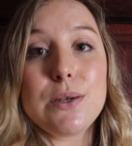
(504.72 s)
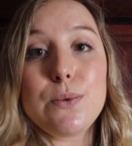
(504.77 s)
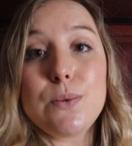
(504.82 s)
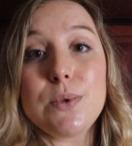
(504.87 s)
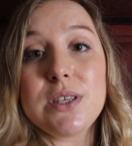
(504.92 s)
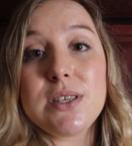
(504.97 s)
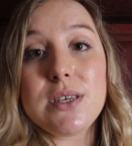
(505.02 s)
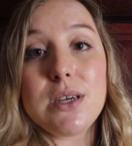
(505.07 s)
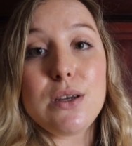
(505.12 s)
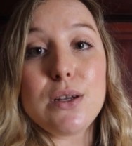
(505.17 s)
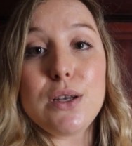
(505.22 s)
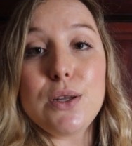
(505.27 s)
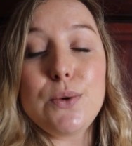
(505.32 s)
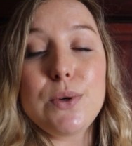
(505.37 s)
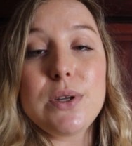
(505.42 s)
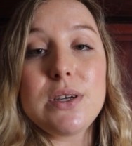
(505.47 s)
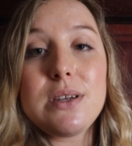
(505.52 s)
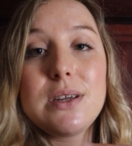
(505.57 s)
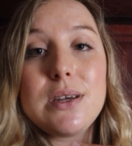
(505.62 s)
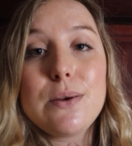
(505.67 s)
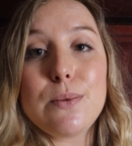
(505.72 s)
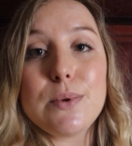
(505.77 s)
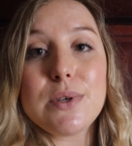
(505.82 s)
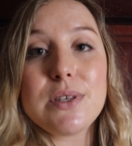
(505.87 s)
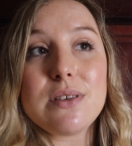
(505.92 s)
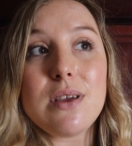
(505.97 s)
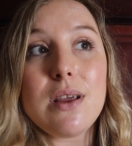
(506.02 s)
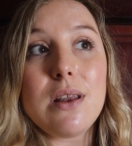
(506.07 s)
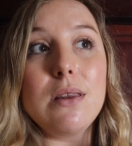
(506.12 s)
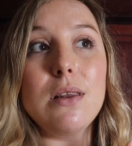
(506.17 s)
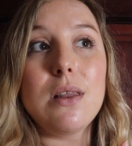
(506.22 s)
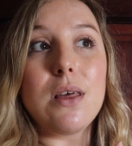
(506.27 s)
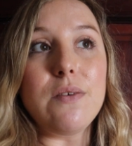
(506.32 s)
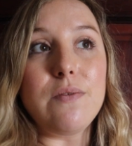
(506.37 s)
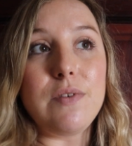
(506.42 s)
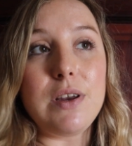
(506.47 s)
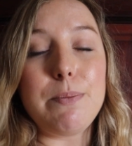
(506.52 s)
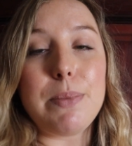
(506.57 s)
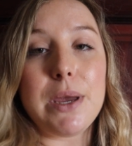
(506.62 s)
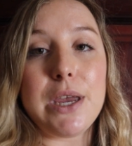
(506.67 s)
It was included, it was a
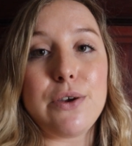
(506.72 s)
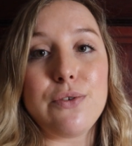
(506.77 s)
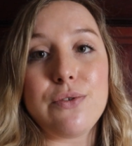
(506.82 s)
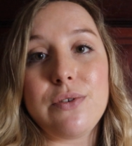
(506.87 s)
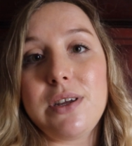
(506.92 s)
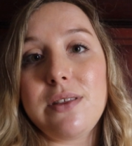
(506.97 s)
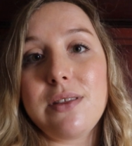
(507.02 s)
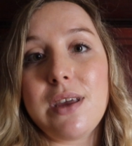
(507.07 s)
lovely bakery,